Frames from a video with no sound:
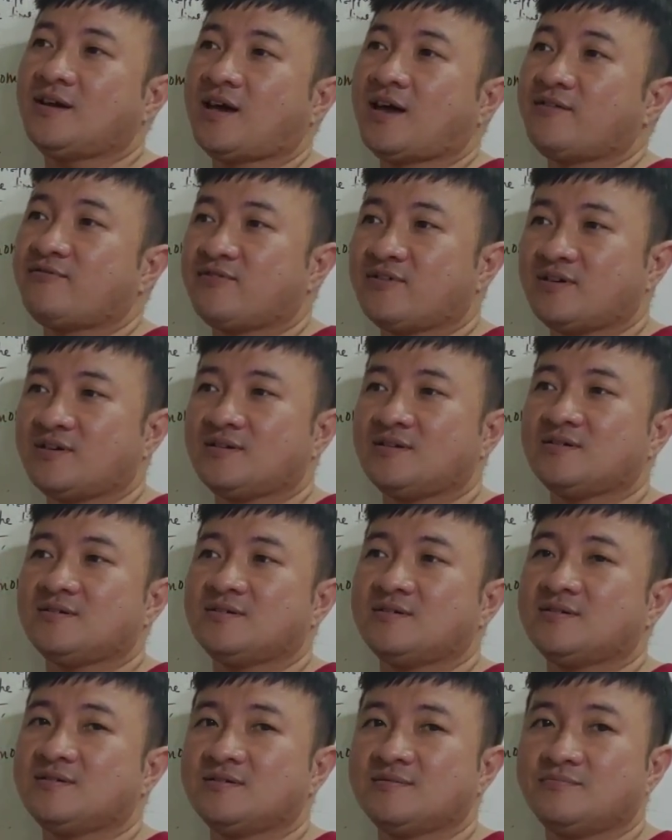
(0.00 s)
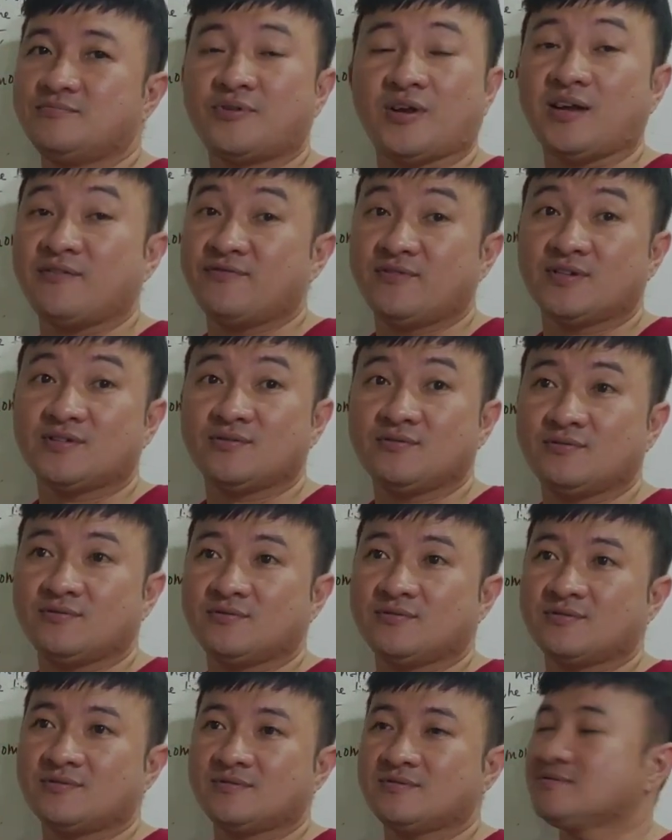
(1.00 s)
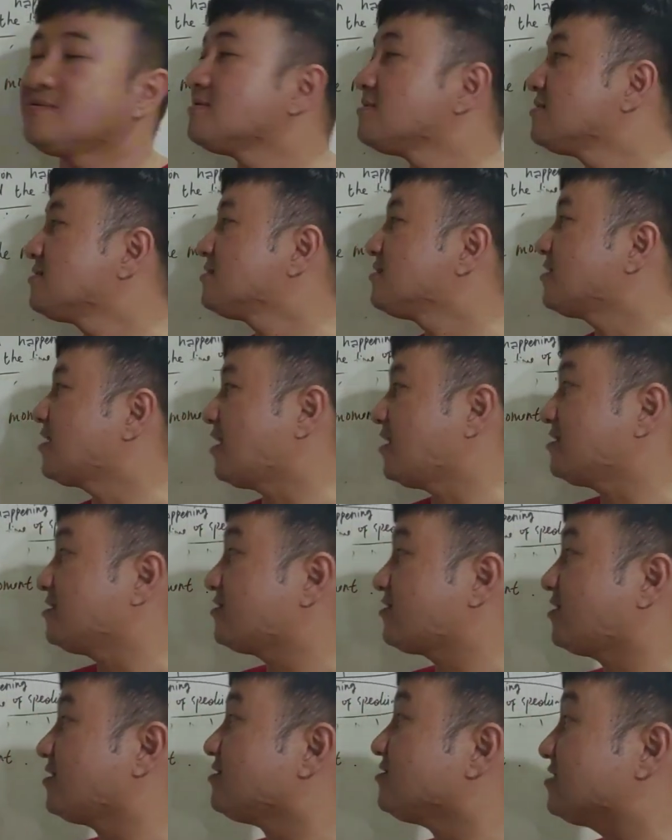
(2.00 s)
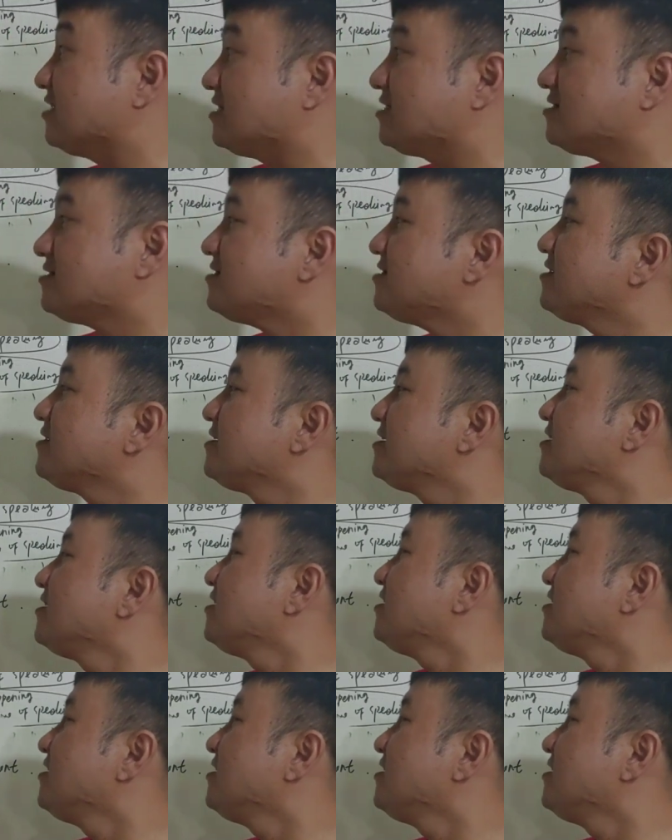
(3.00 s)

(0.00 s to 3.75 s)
having breakfast or anything, dinner,